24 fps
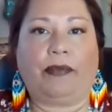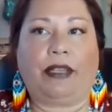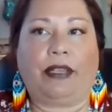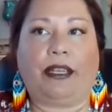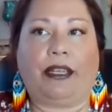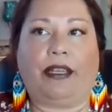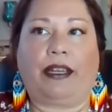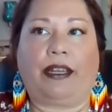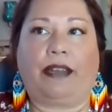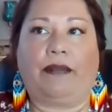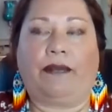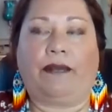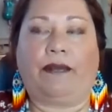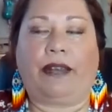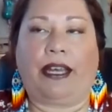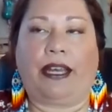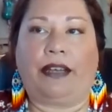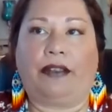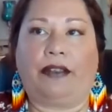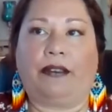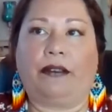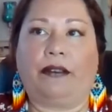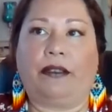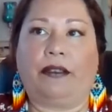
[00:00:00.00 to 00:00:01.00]
And I
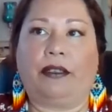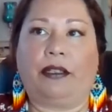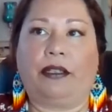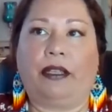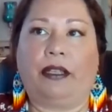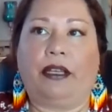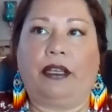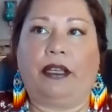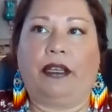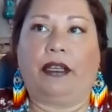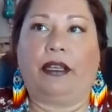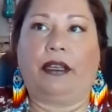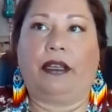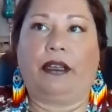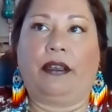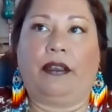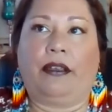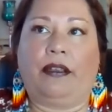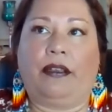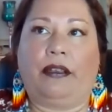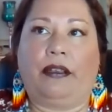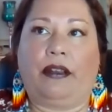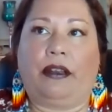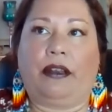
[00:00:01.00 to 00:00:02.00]
found
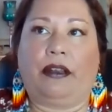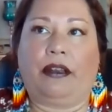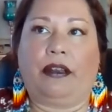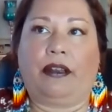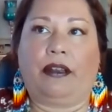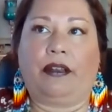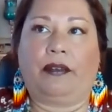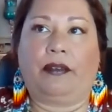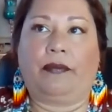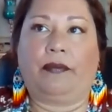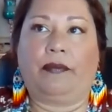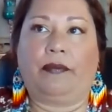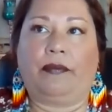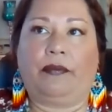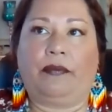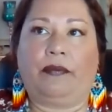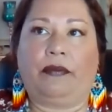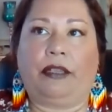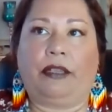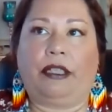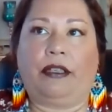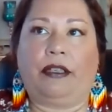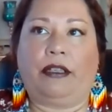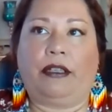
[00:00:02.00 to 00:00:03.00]

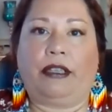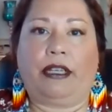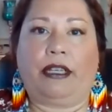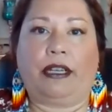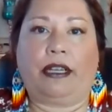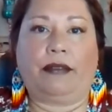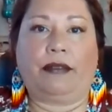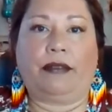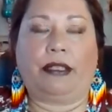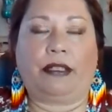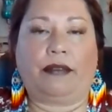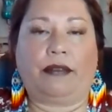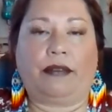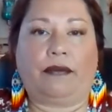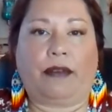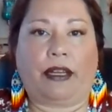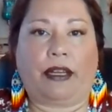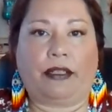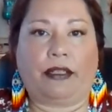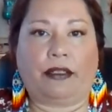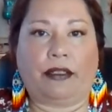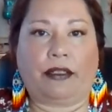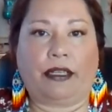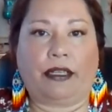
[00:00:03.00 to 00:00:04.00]
then I was in
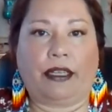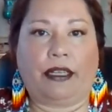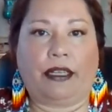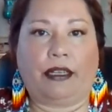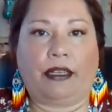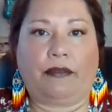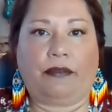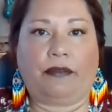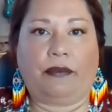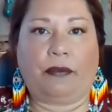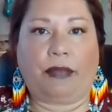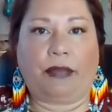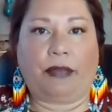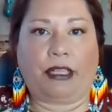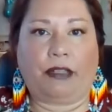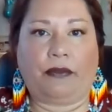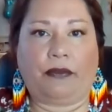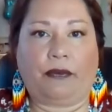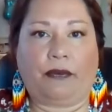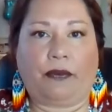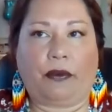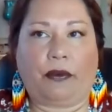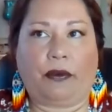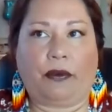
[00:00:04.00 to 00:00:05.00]
foster care from
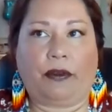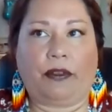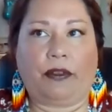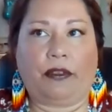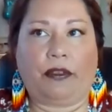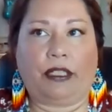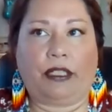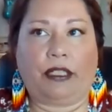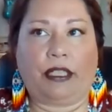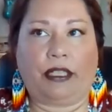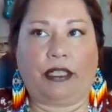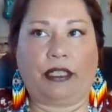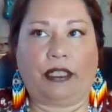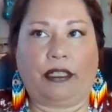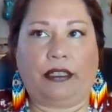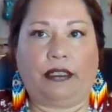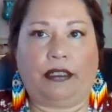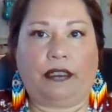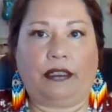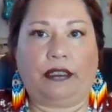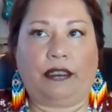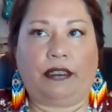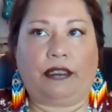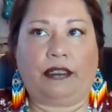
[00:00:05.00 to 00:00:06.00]
age
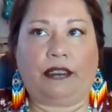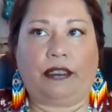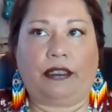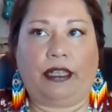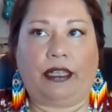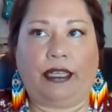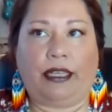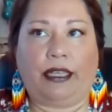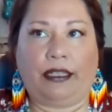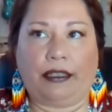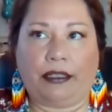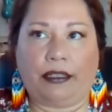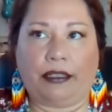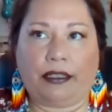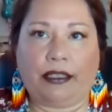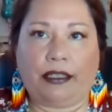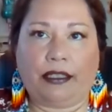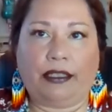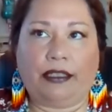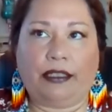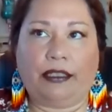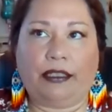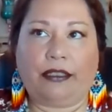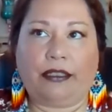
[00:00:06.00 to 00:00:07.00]
14 to
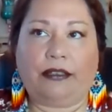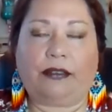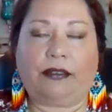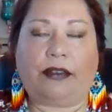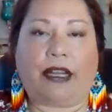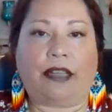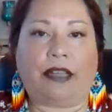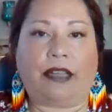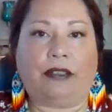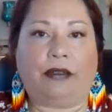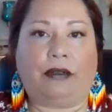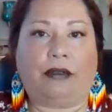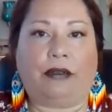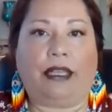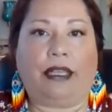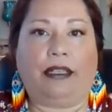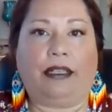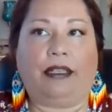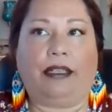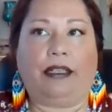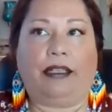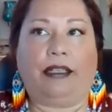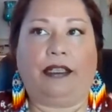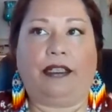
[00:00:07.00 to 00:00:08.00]
18,
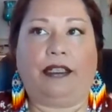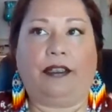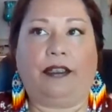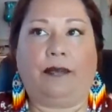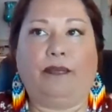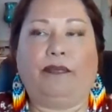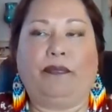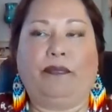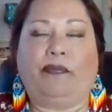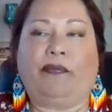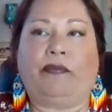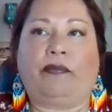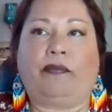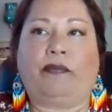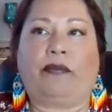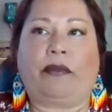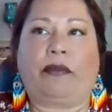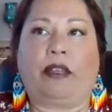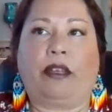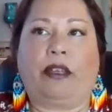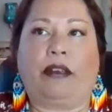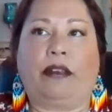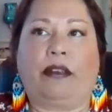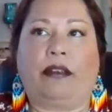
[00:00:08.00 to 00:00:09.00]
graduated.
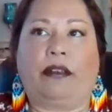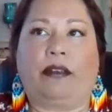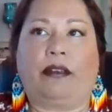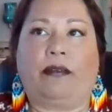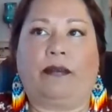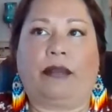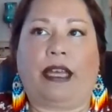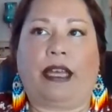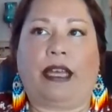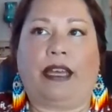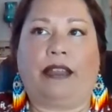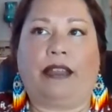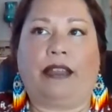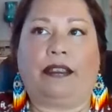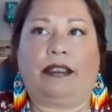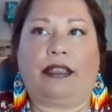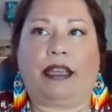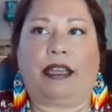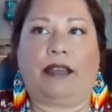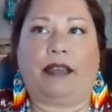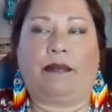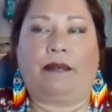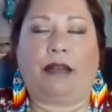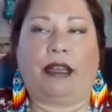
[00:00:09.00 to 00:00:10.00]
At the
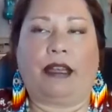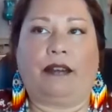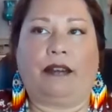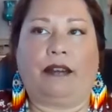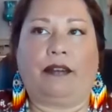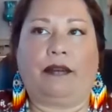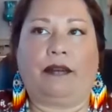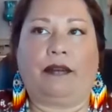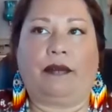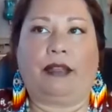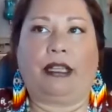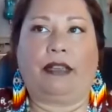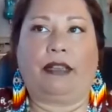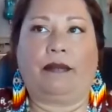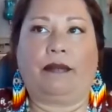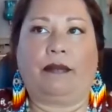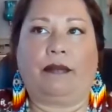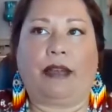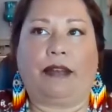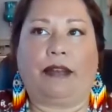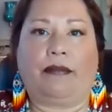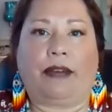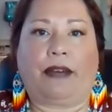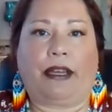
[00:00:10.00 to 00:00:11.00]
time when
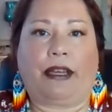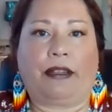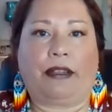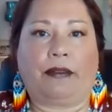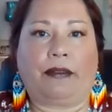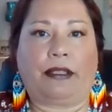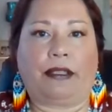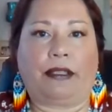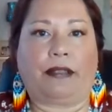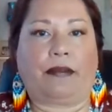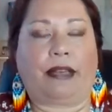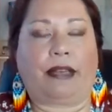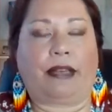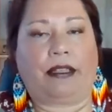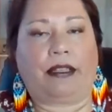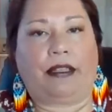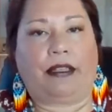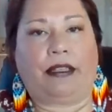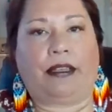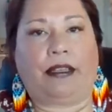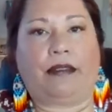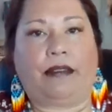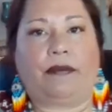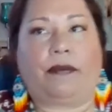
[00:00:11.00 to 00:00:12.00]
my father was
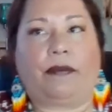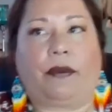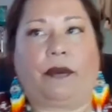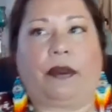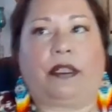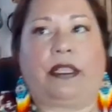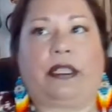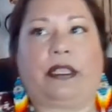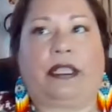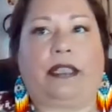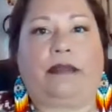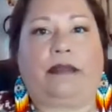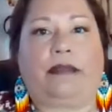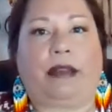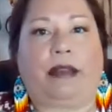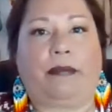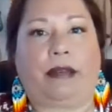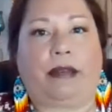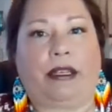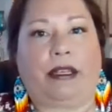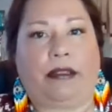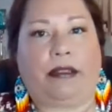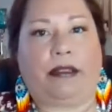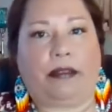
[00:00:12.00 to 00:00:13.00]
arrested at 14, my
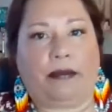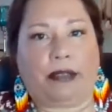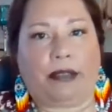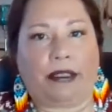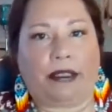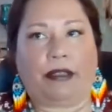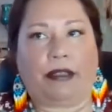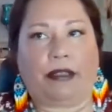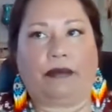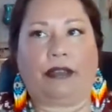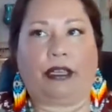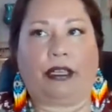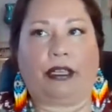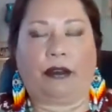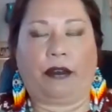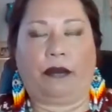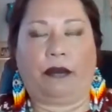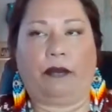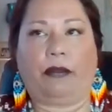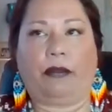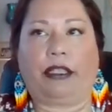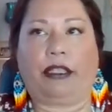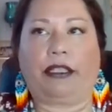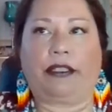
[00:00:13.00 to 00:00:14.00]
mother was living
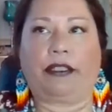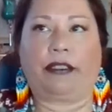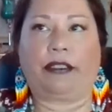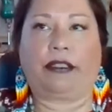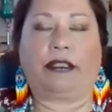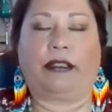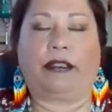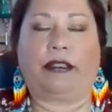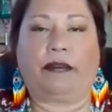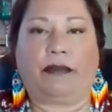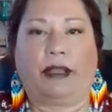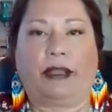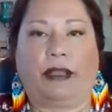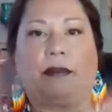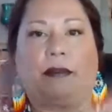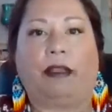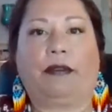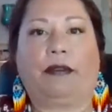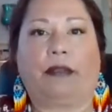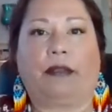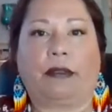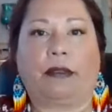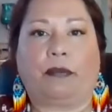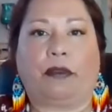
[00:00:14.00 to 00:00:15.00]
homeless and the family
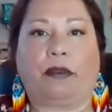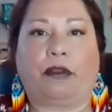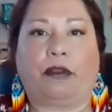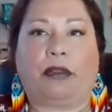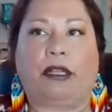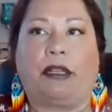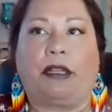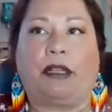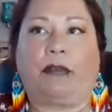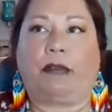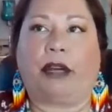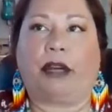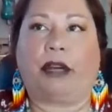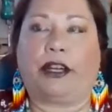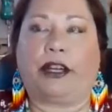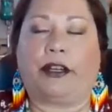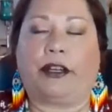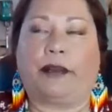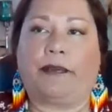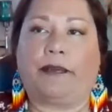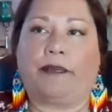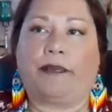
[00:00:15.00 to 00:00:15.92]
was broken apart.